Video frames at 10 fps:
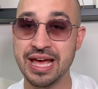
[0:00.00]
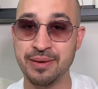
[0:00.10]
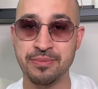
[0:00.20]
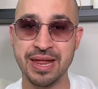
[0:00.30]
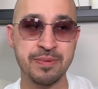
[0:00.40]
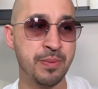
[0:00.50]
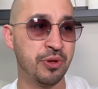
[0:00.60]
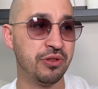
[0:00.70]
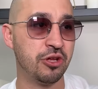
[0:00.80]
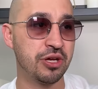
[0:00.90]
I mean, many
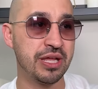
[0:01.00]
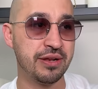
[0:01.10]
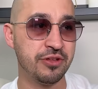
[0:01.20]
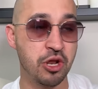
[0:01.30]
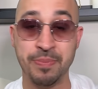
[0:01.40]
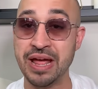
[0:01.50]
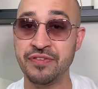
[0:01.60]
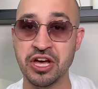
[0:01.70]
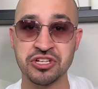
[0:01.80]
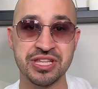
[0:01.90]
people look at, you know, bank
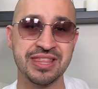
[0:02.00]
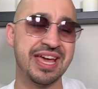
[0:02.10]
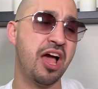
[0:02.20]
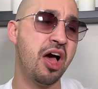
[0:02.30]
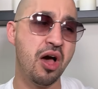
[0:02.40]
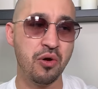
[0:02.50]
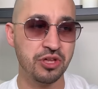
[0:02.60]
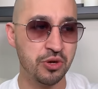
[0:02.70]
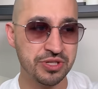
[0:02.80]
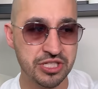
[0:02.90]
failures and they think, oh, you
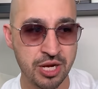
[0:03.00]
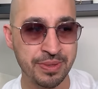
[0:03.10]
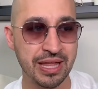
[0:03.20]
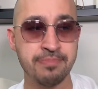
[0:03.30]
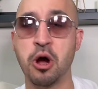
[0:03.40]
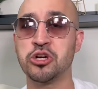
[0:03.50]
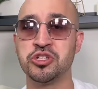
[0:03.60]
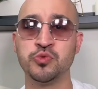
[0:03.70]
know, it's going to be like March of